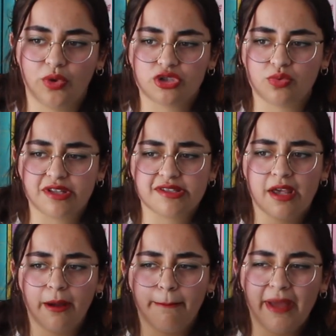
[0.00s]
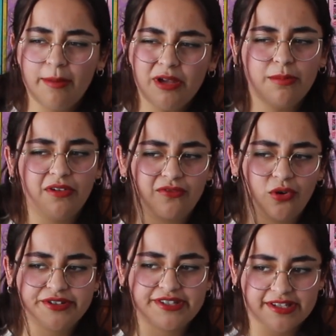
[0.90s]
which was maybe
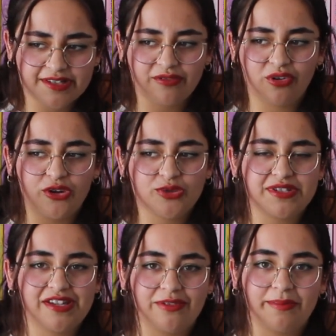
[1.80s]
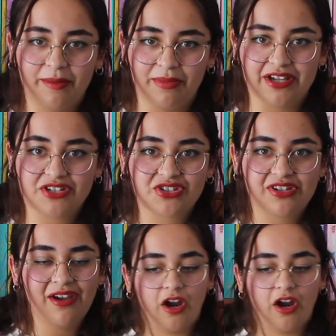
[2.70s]
before Six of Crows was even published.